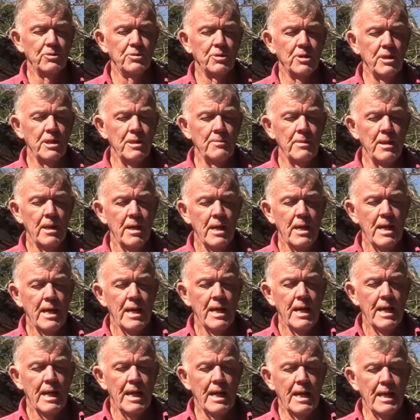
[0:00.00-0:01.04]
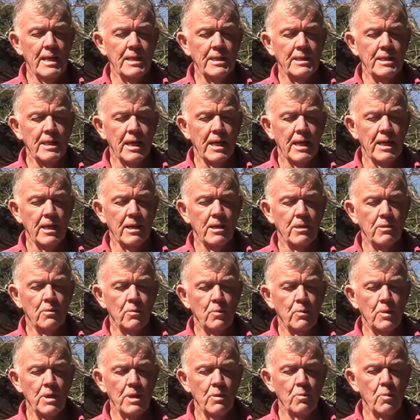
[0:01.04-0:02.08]
team, and
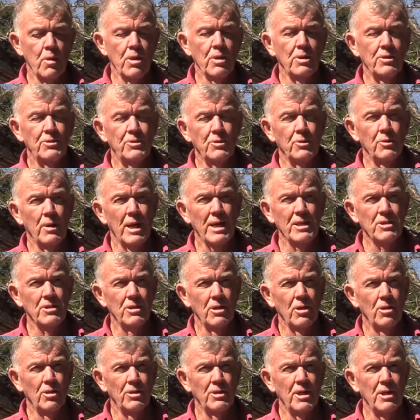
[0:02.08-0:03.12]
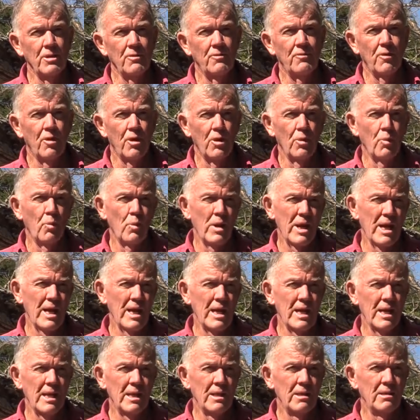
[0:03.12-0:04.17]
we wanted to actually identify
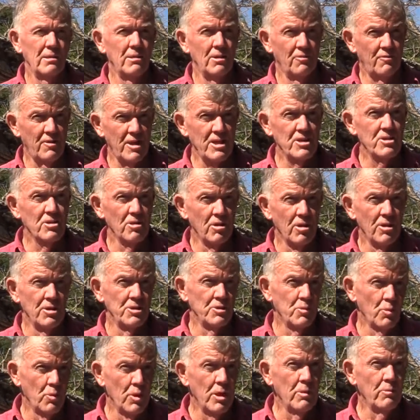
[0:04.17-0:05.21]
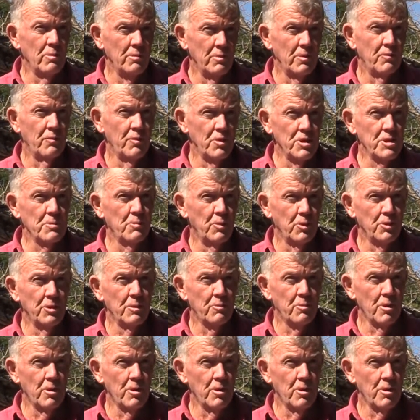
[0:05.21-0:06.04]
where the fence lines were when we first bought the